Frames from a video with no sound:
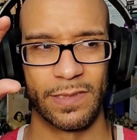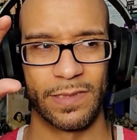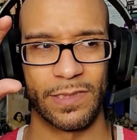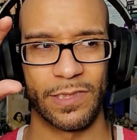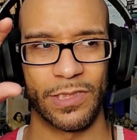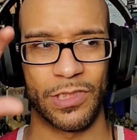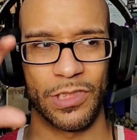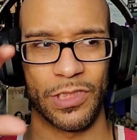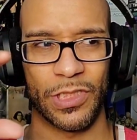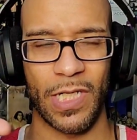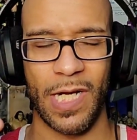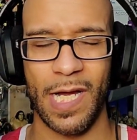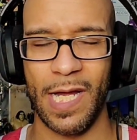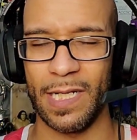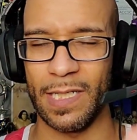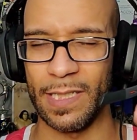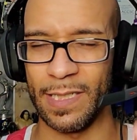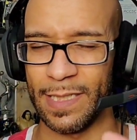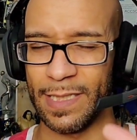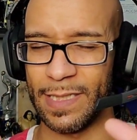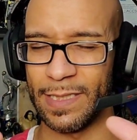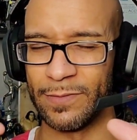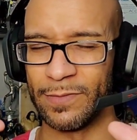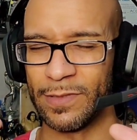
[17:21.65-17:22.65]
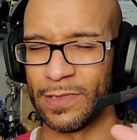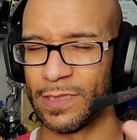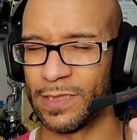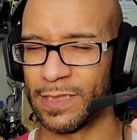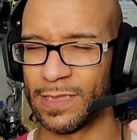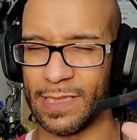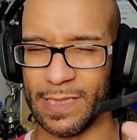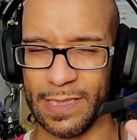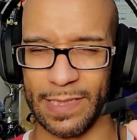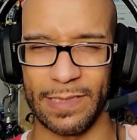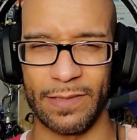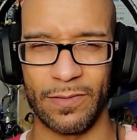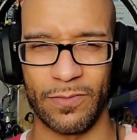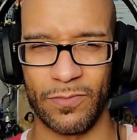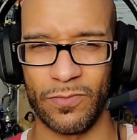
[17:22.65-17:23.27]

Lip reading: shot, like it was just like